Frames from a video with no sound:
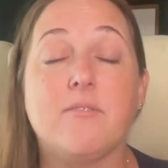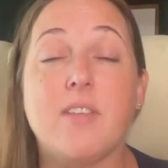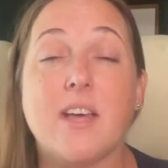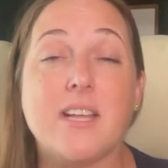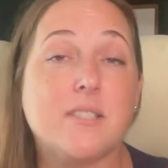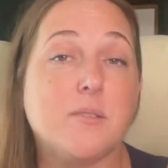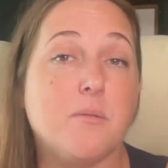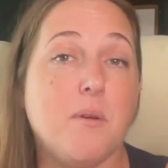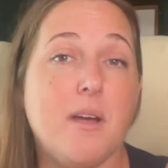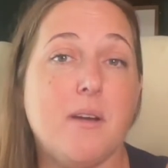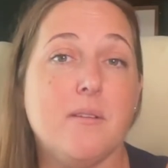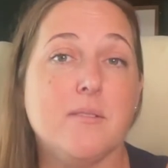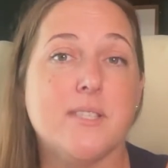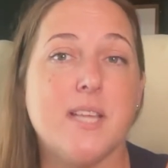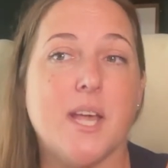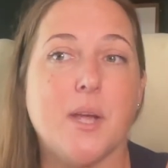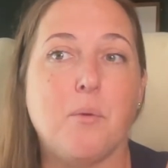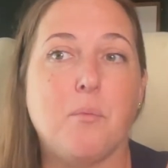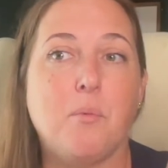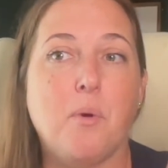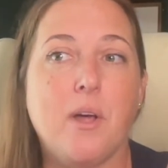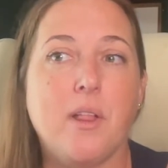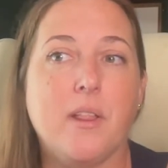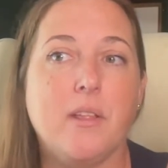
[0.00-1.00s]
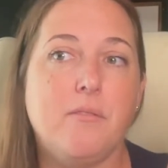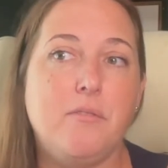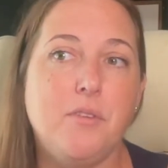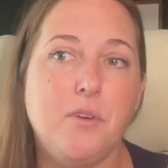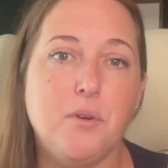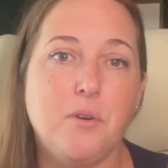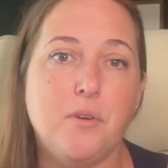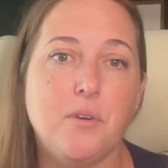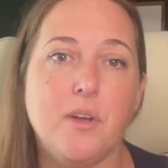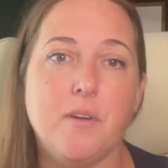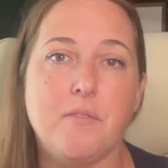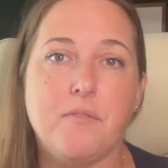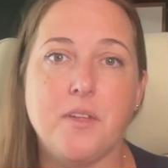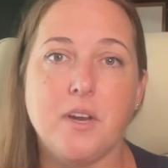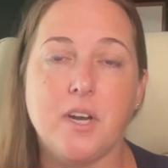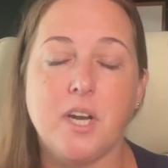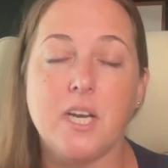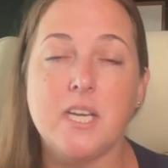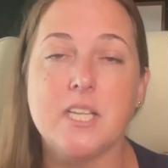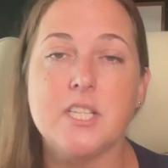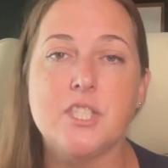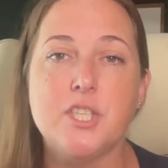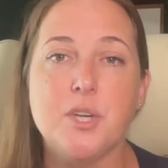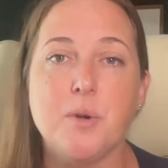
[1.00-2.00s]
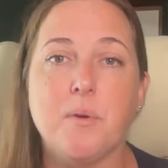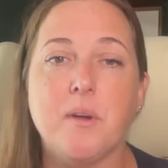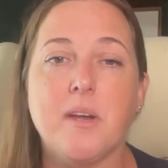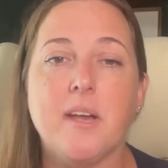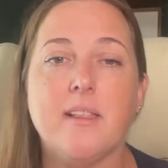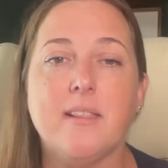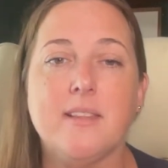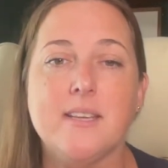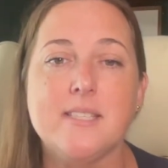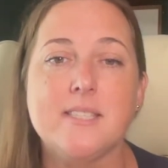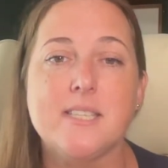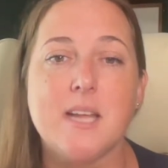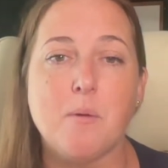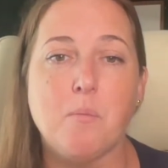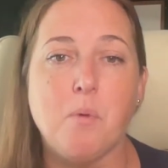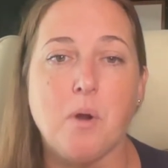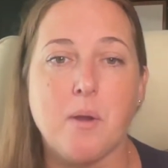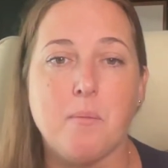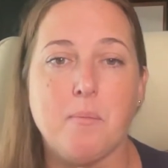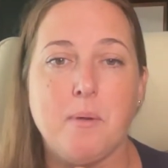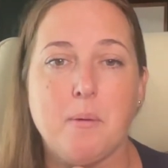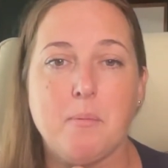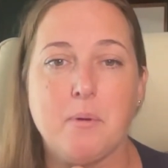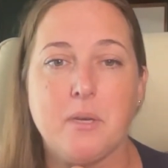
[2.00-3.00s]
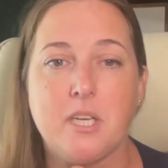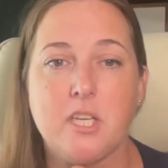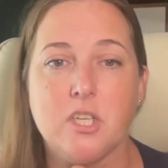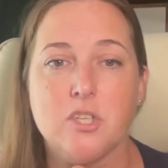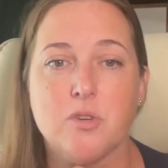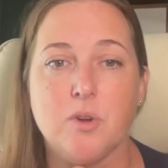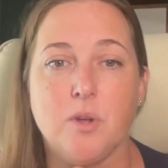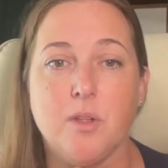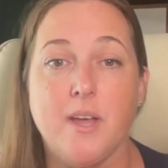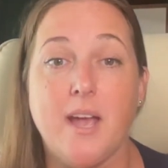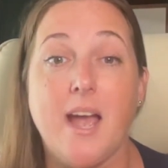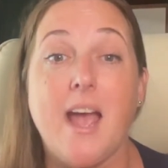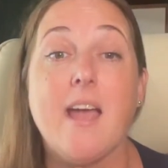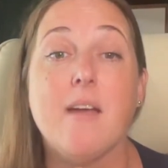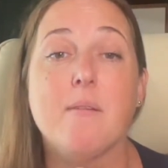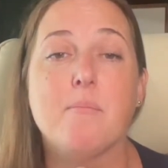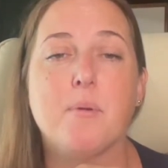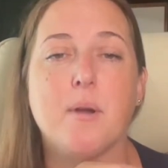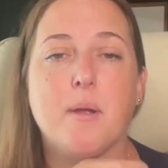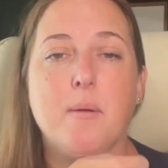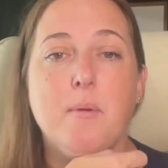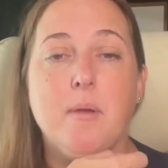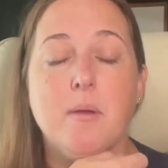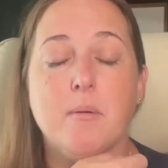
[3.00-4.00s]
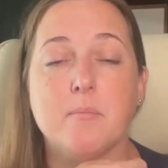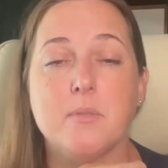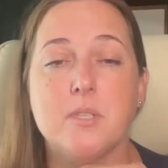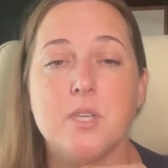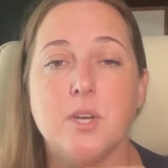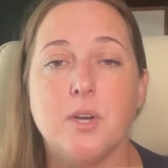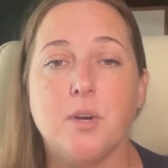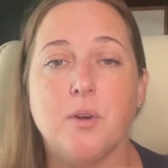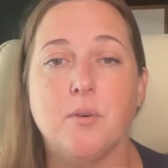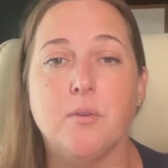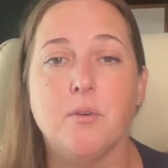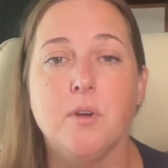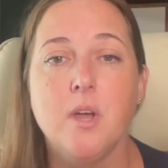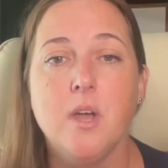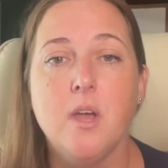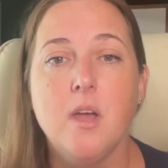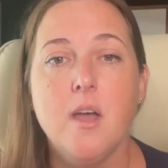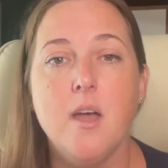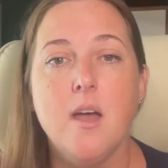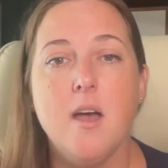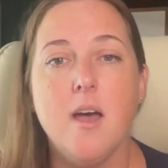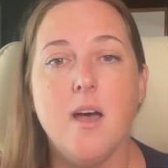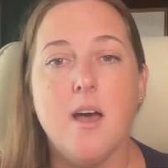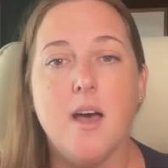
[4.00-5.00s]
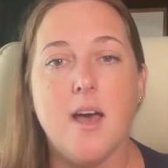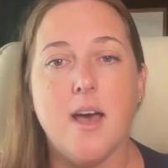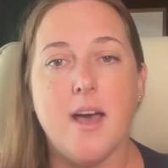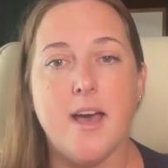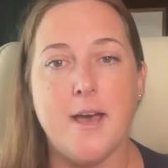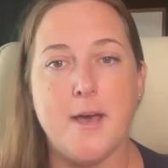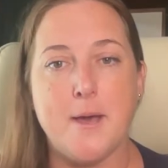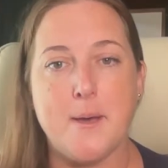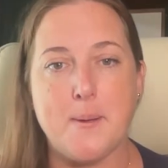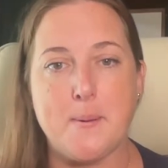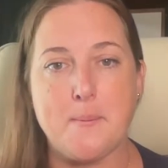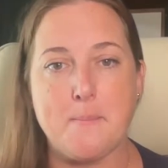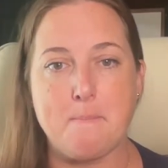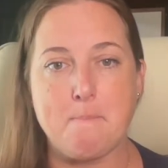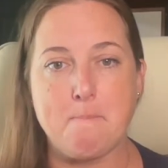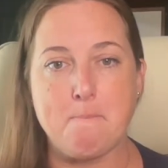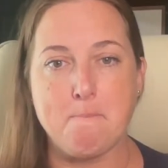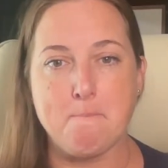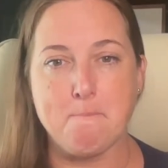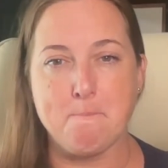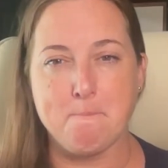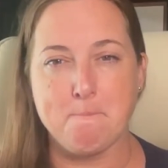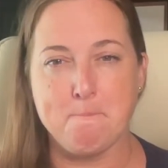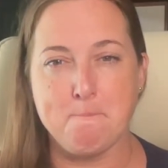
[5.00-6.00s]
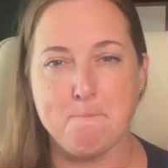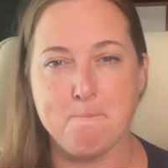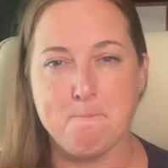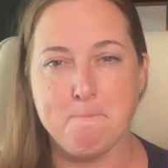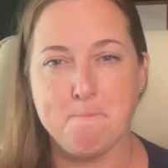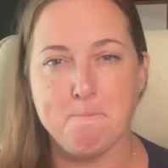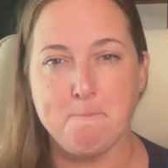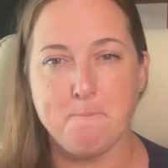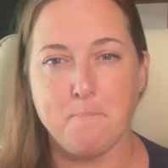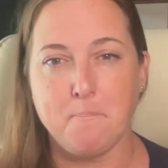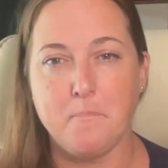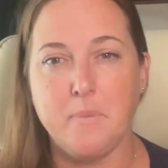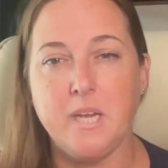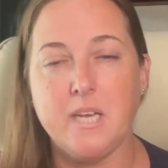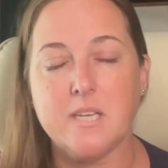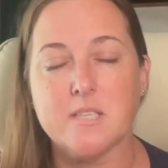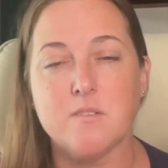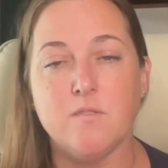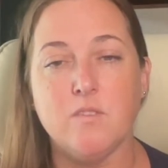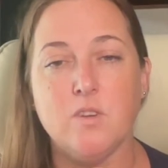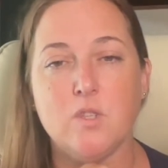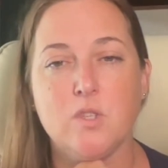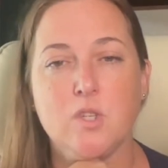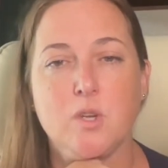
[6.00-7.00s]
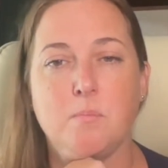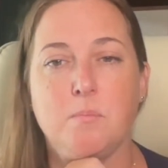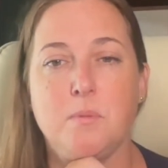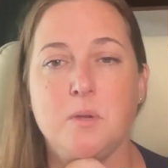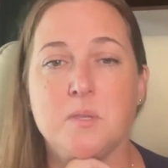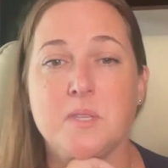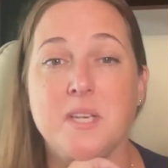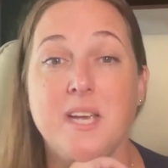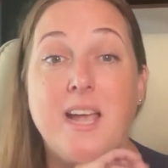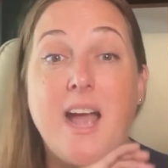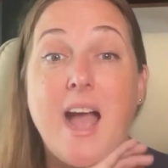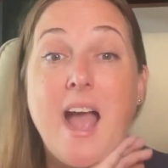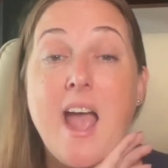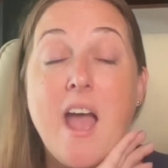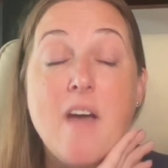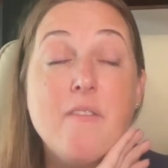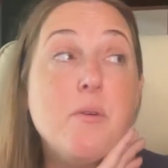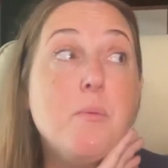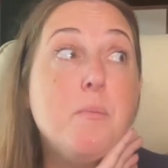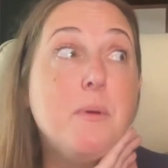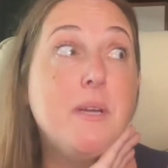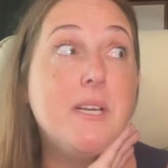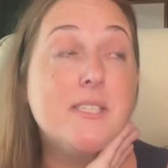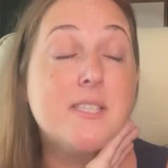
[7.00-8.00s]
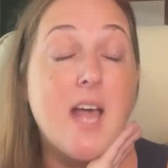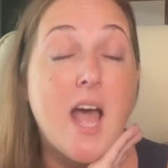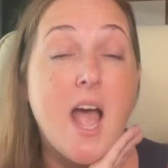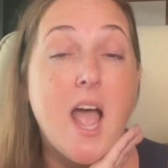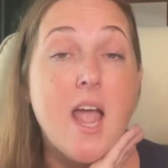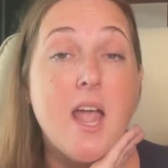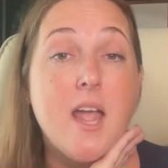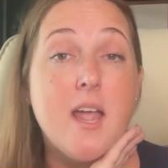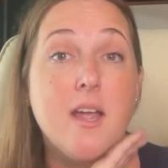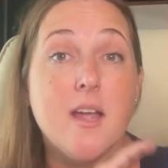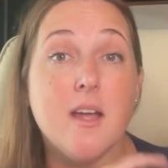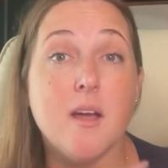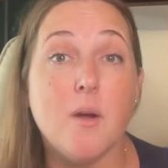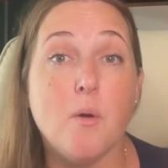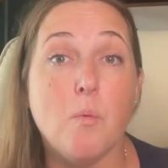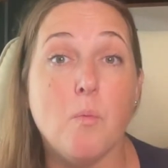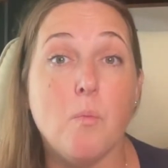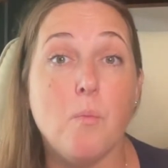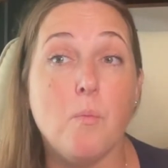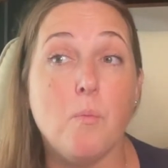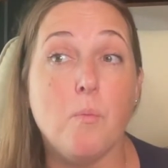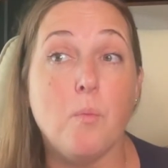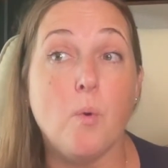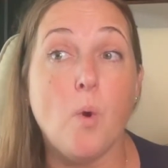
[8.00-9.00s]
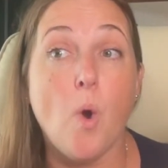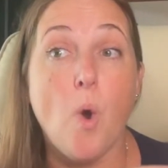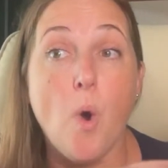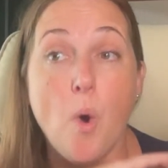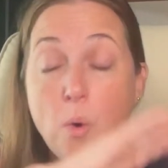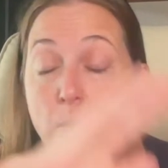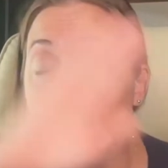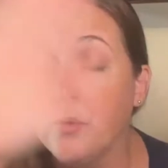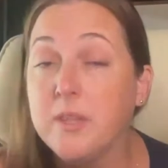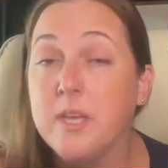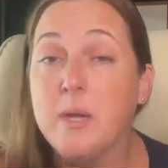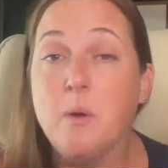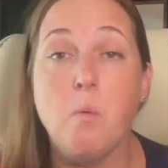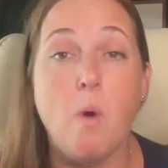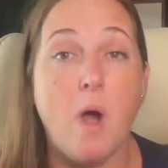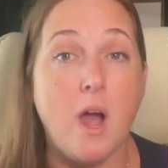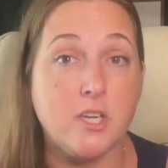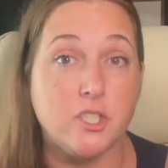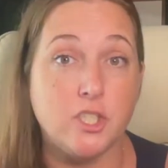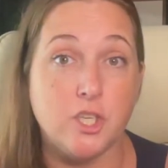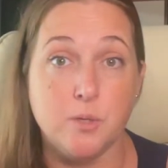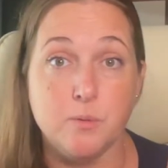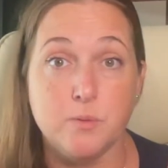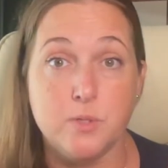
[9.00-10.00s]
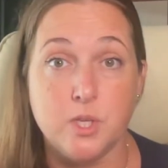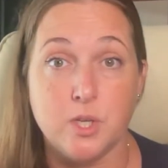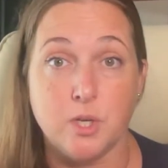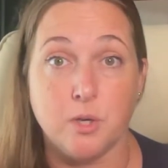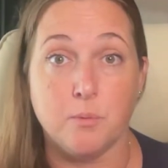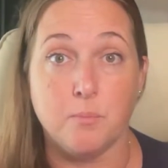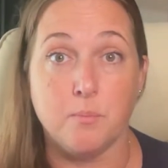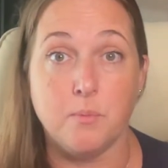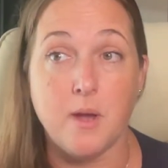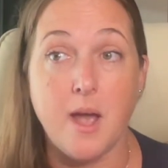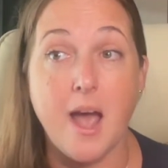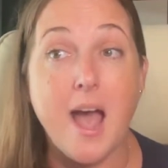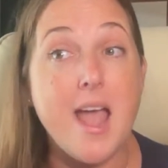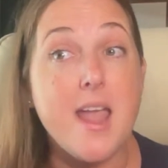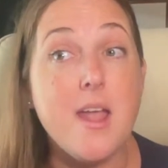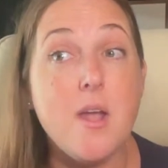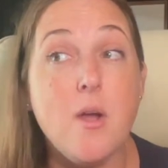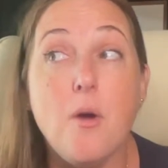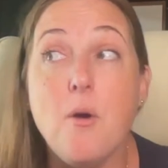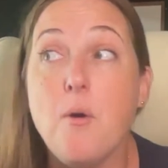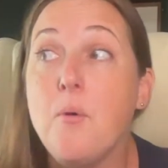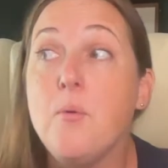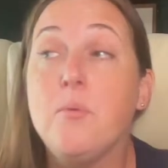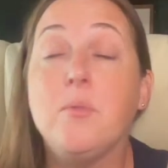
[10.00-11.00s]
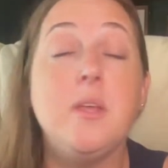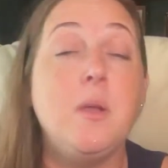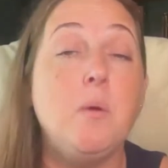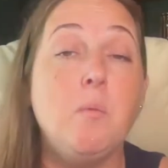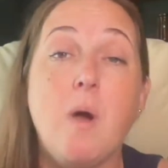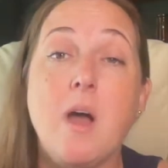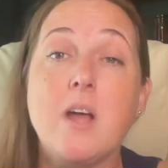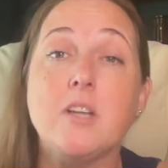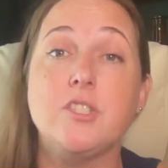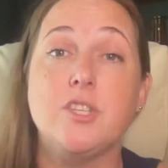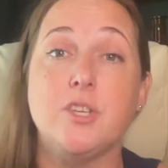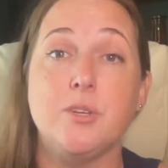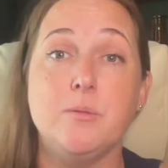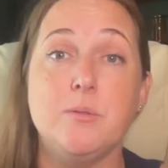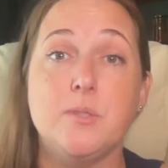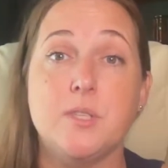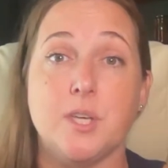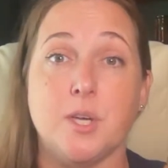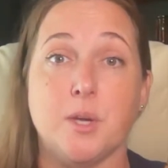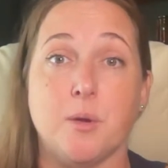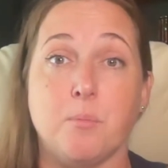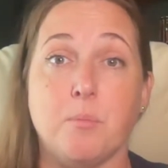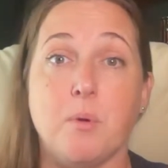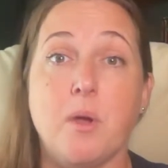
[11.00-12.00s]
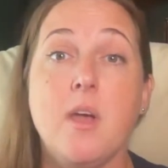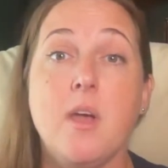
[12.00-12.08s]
That's why I was like, well, if they're gonna do it, at least I want to be able to control it. I have premium too. Um, because of YouTube music. I have it because I only watch YouTube. I only watch YouTube.